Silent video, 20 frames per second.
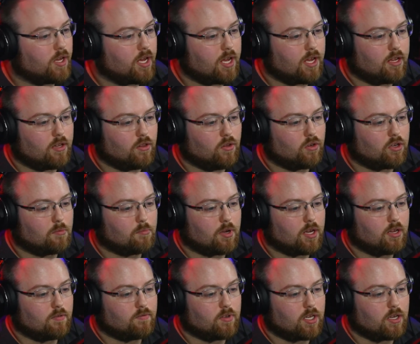and look at
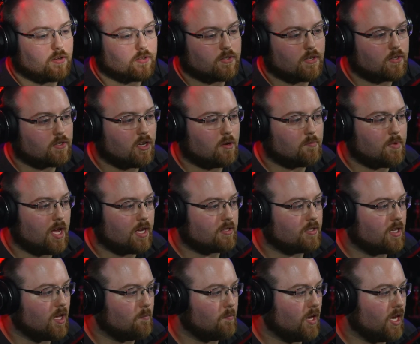my videos, let's go back
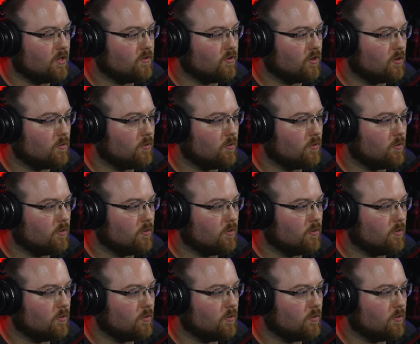to that page real